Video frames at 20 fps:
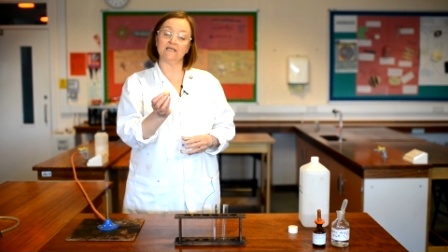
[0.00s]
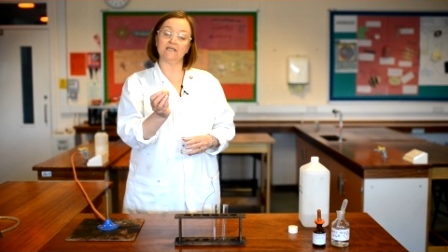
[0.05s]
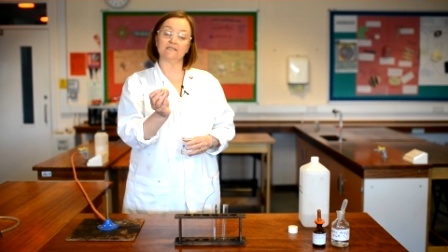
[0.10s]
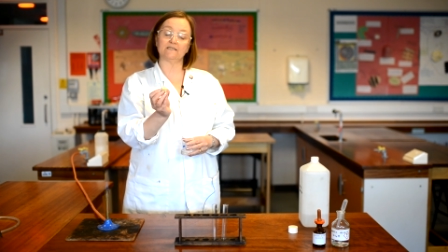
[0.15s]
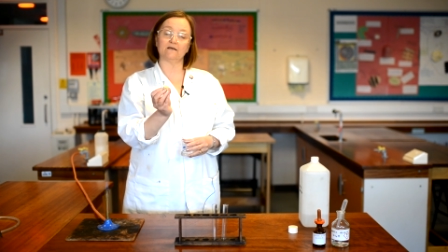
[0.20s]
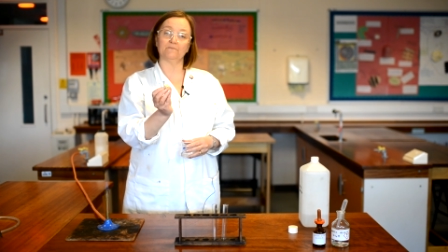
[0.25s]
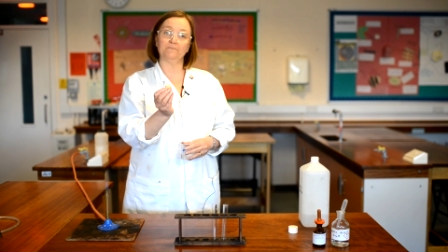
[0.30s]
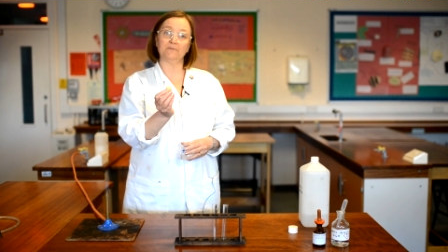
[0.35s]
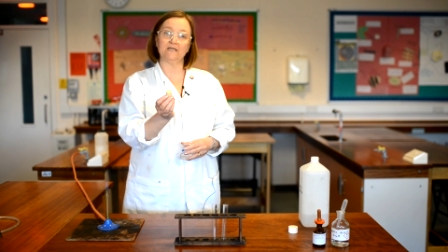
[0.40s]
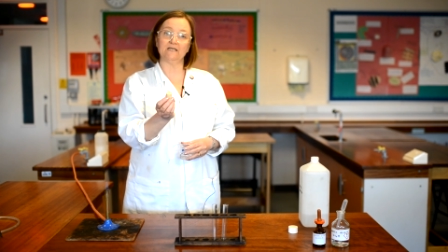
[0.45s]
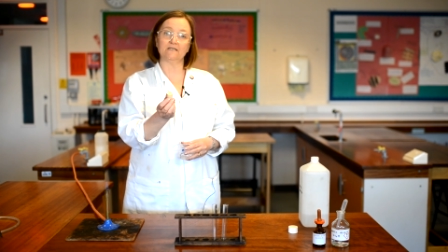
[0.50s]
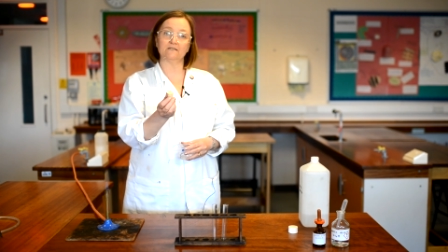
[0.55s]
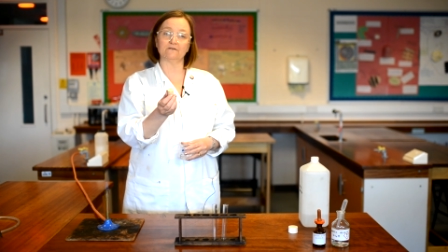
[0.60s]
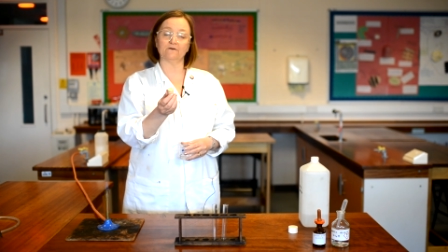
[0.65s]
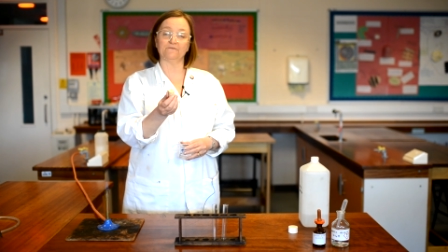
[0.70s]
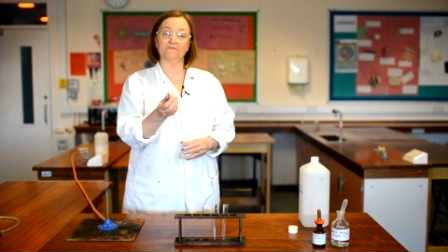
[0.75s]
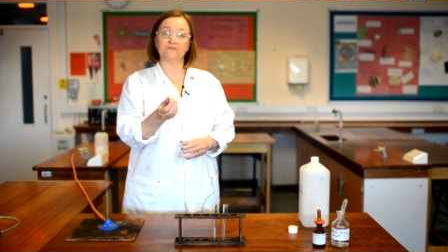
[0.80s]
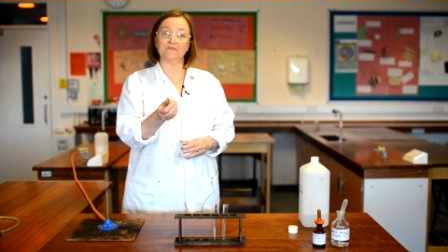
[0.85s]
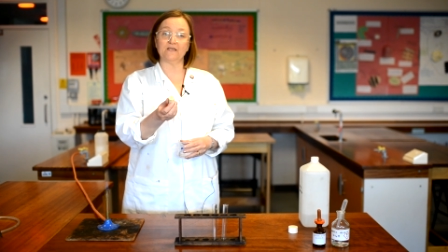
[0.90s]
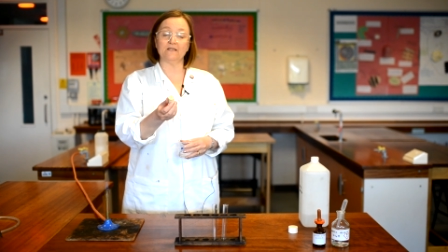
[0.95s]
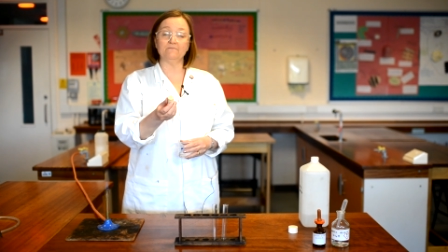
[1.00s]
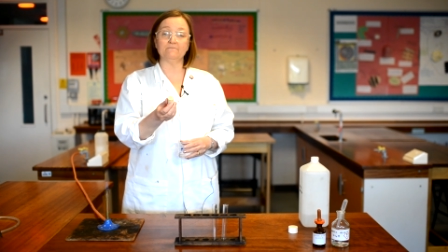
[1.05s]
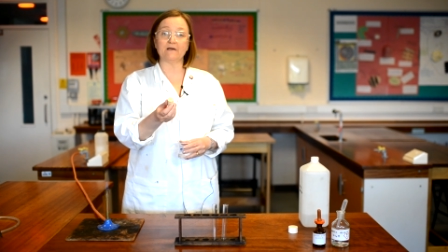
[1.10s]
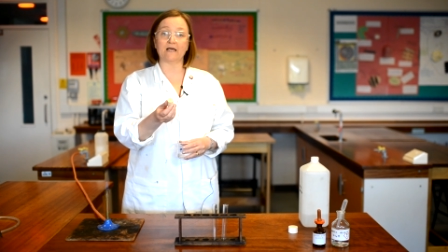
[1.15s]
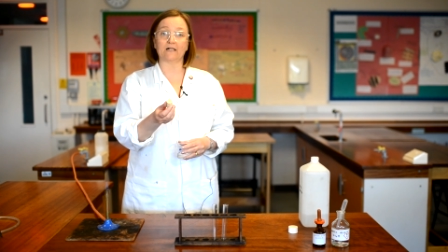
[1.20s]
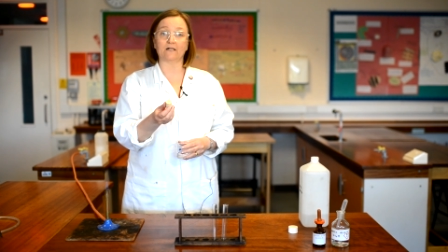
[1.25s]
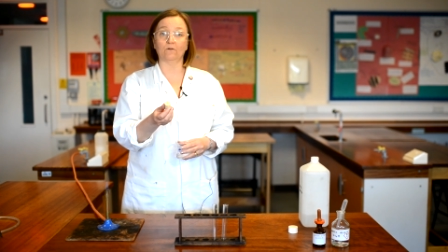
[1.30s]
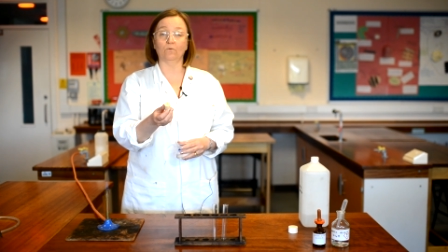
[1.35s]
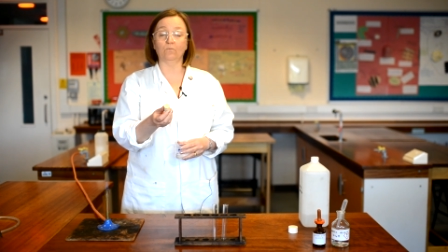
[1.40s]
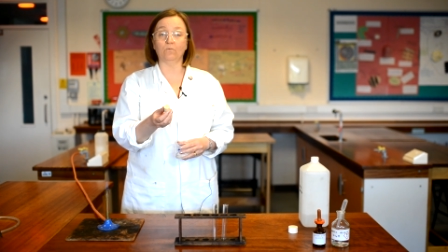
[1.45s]
is a piece of thin
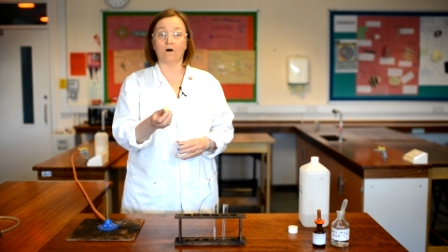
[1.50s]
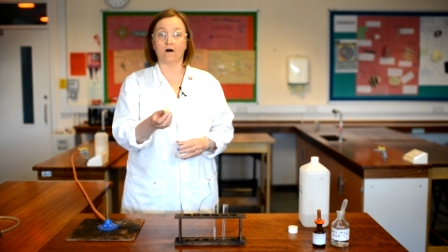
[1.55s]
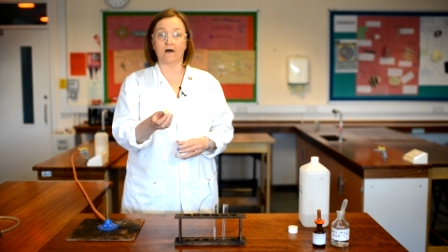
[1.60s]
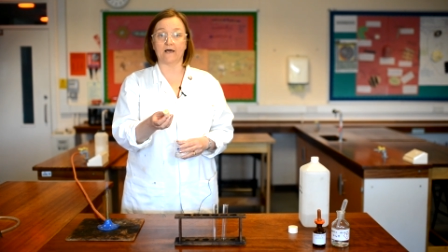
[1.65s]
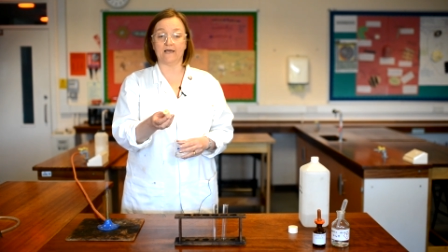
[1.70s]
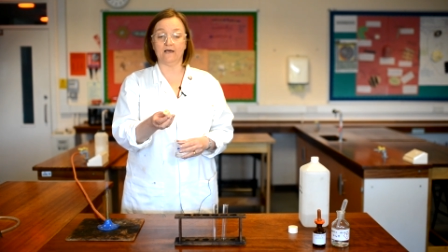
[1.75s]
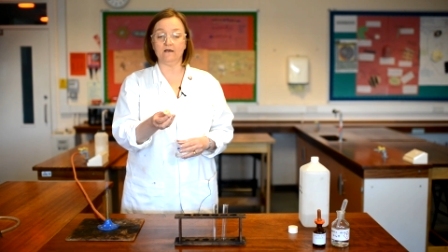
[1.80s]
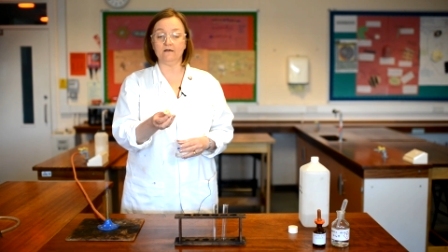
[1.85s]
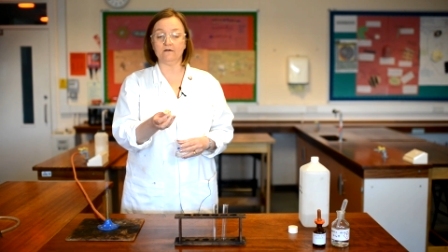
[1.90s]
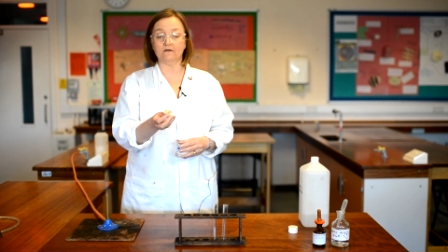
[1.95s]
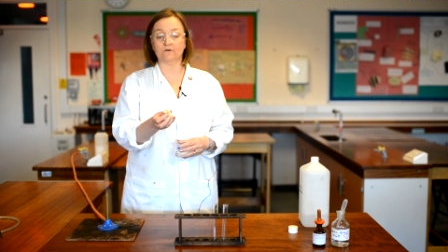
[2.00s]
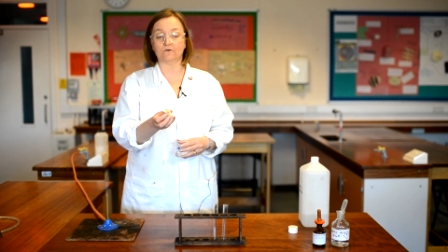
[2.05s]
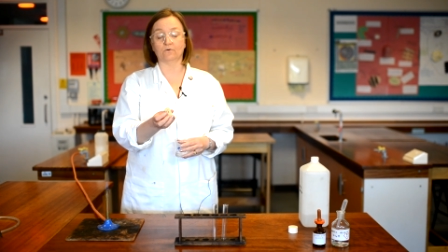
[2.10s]
metal wire